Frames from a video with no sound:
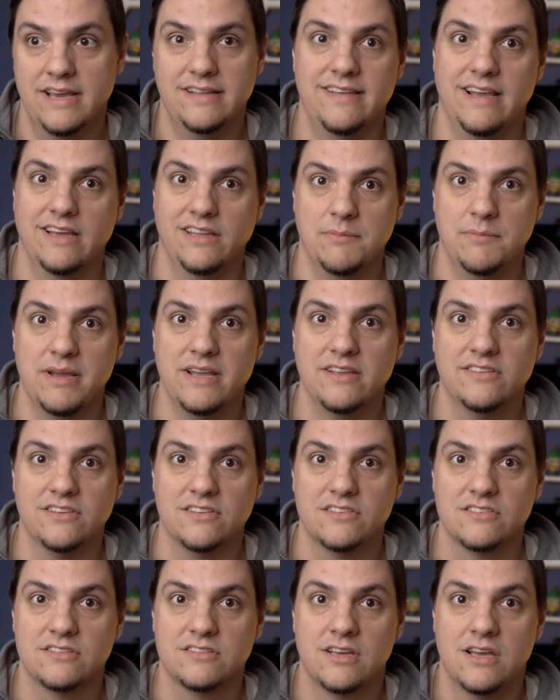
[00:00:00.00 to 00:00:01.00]
a daily
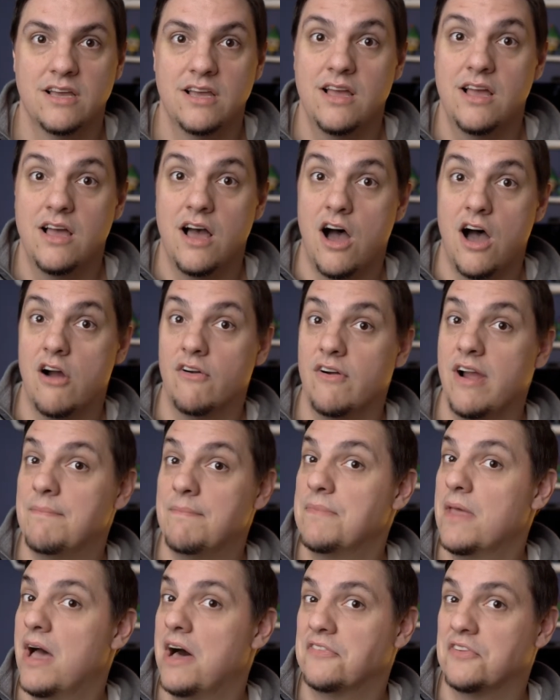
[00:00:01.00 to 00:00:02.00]
basis. All right,
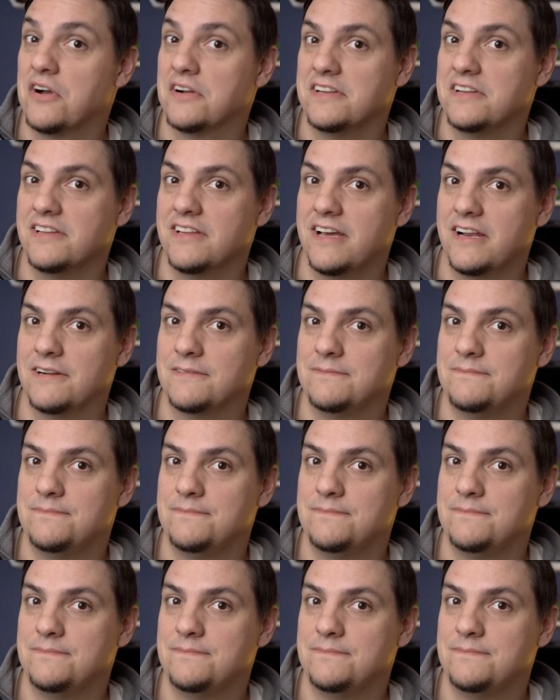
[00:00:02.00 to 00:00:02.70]
I'll talk to you later.